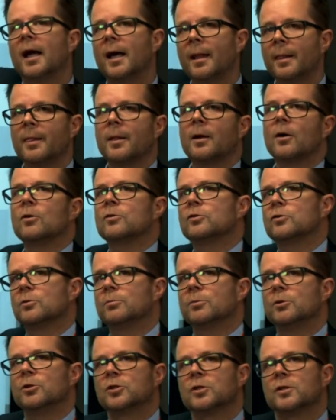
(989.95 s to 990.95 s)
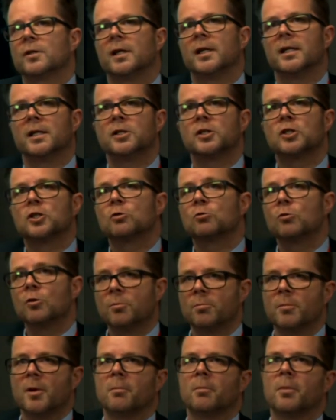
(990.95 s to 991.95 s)
at the contribution that each
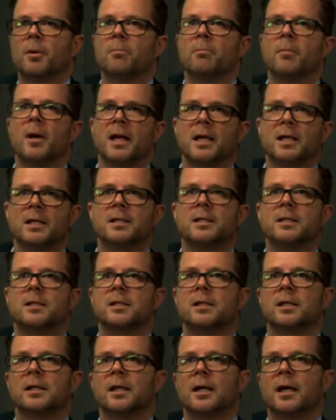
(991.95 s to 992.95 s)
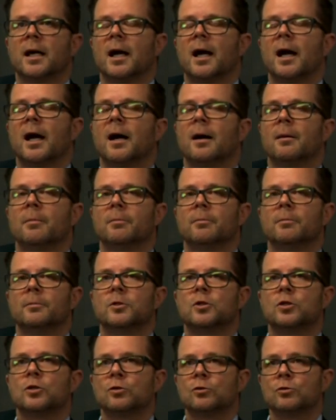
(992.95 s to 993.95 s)
group member makes
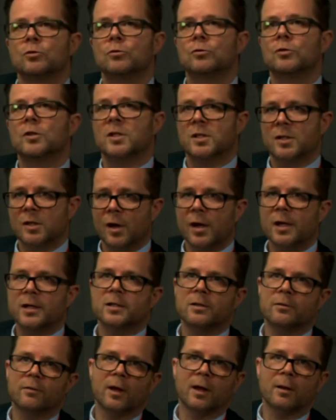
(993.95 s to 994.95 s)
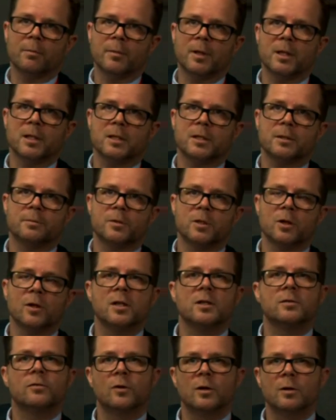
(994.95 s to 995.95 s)
to the site development. So
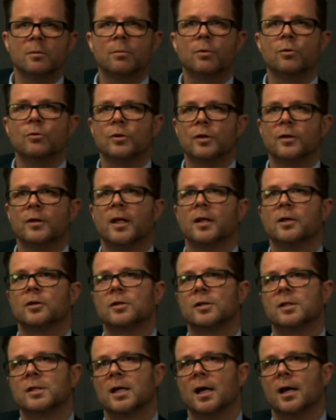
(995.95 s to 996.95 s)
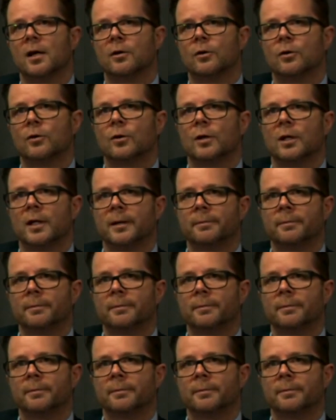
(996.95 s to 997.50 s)
it's very important that you start early.